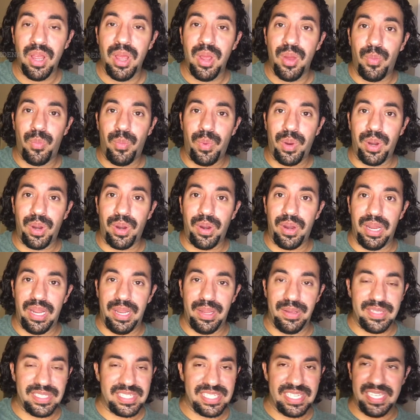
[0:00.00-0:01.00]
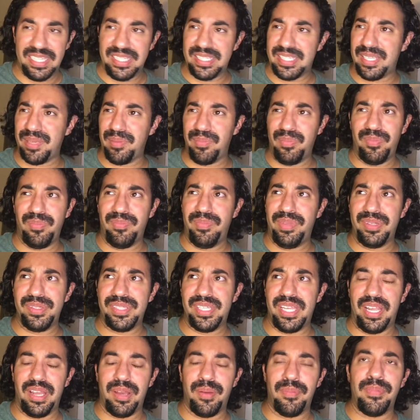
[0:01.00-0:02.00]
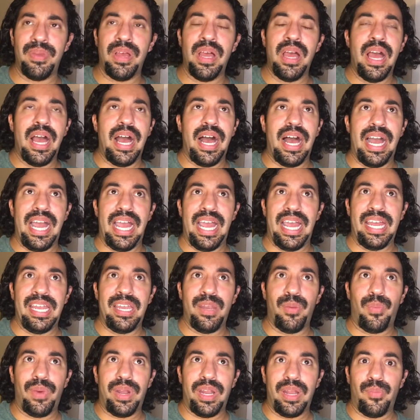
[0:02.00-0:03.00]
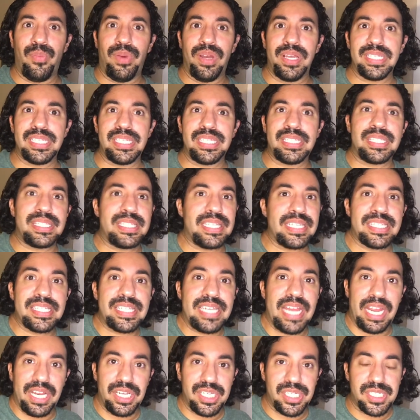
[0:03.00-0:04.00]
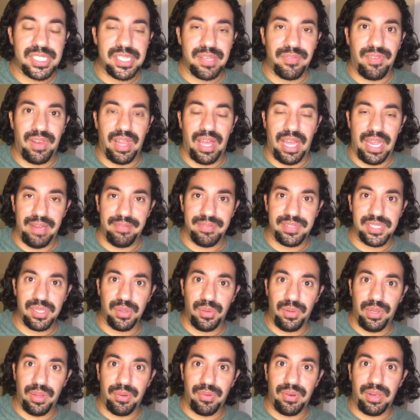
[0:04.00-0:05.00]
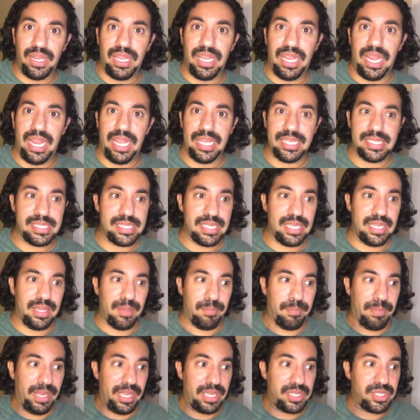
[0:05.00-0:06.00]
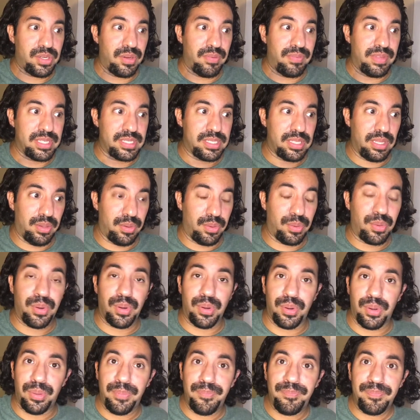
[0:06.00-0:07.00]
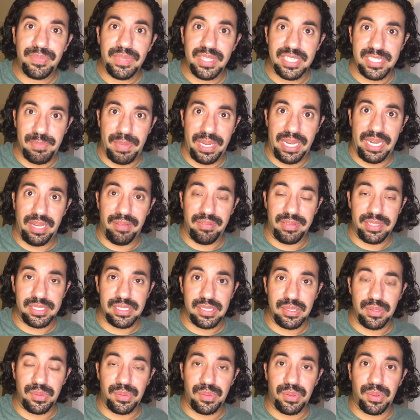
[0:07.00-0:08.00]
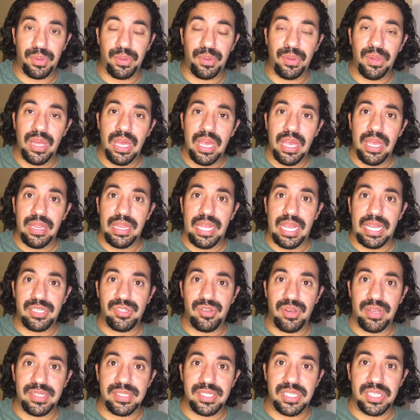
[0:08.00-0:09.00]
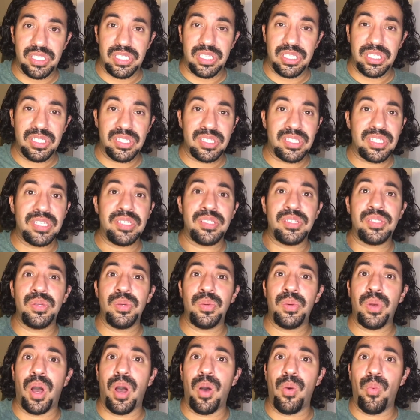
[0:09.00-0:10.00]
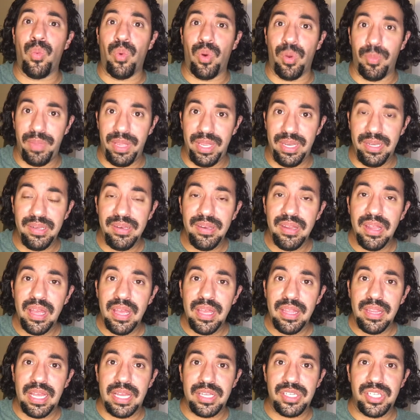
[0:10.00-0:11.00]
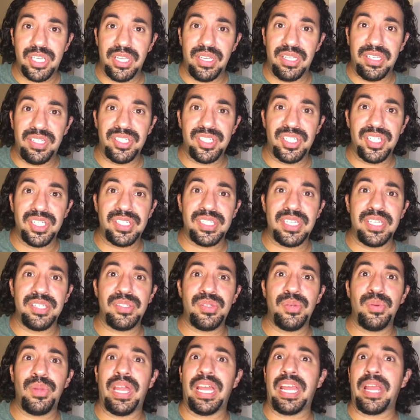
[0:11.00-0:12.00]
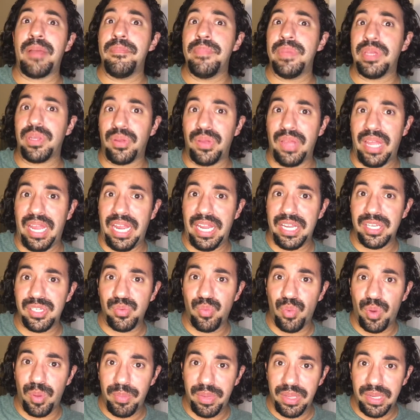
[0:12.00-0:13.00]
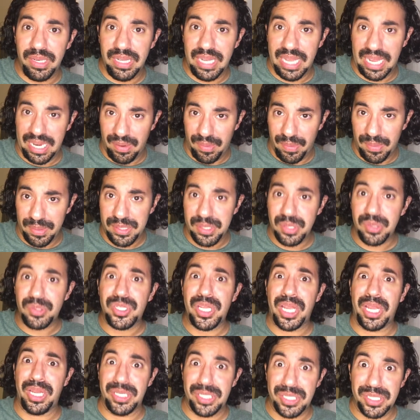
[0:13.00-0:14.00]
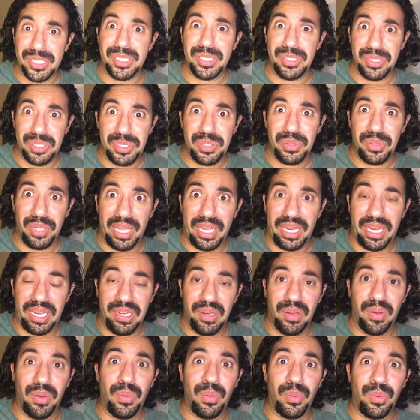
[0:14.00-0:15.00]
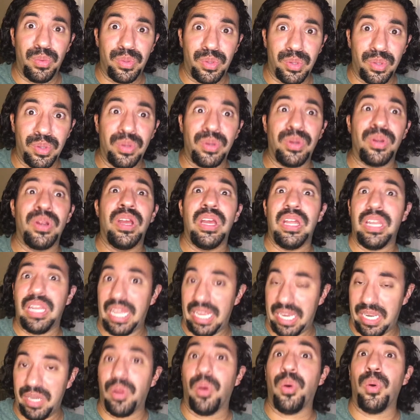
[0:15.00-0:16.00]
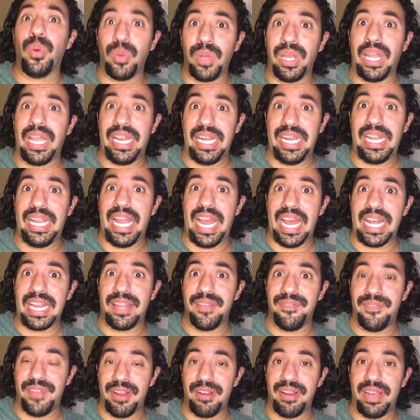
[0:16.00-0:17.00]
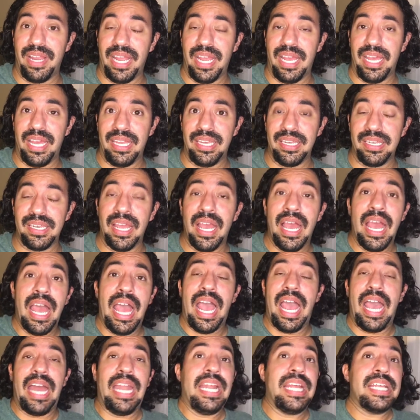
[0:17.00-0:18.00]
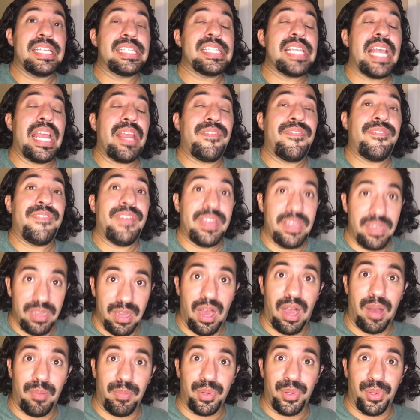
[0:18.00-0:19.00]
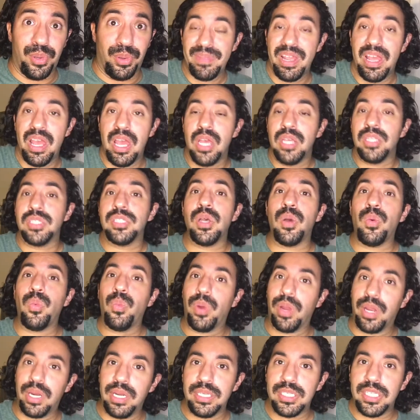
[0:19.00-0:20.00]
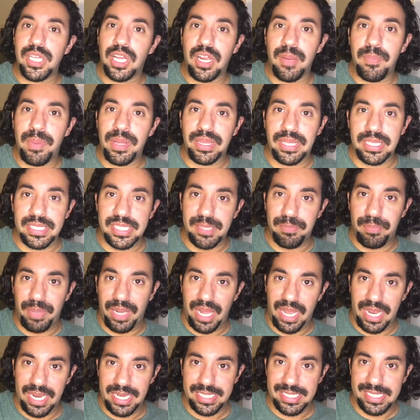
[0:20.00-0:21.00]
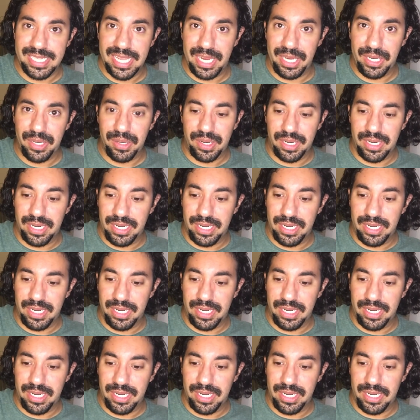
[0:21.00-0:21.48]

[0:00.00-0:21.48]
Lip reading: where it was in some museum, and what it was is the stages of life. So literally it's the picture of this little girl, this painting of this little girl that transitions into a woman, that changes into like a middle-aged woman, that also changes into like an old lady at the very end. And it's like phenomenal. So we're gonna talk about the supplies that you're gonna